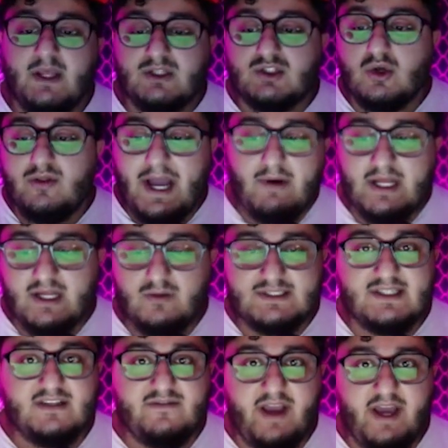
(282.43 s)
So that right there was
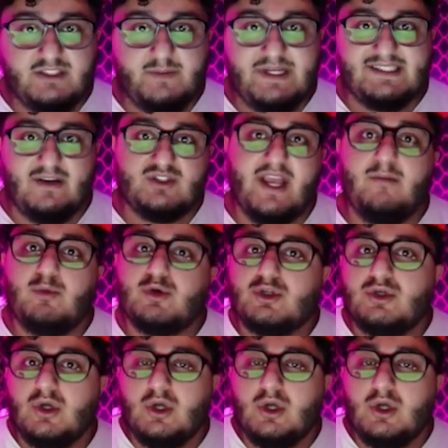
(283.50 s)
an advantage because I was able to